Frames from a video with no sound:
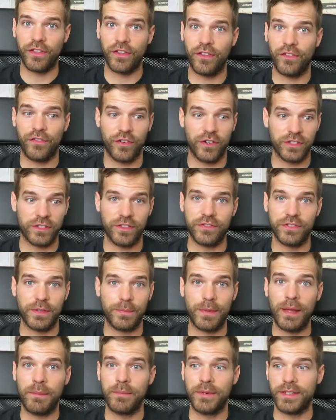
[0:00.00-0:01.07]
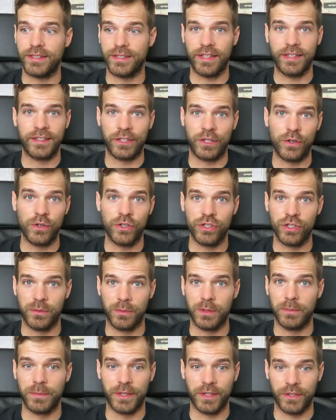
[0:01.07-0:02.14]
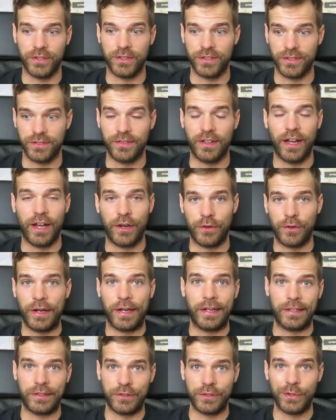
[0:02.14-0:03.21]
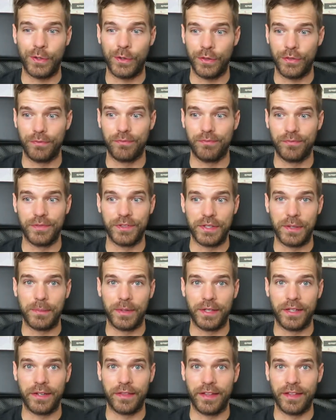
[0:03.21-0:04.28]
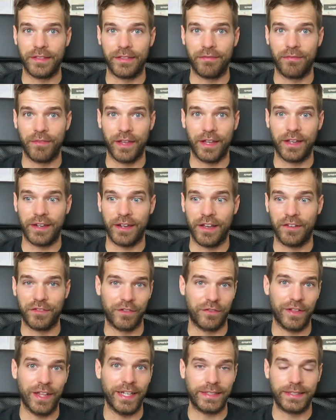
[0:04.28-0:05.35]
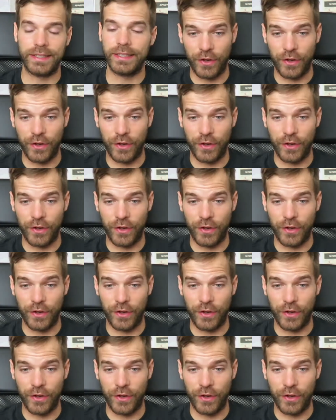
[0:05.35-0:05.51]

The 1st of September is unnegotiable because I already told somebody that they can have the flat.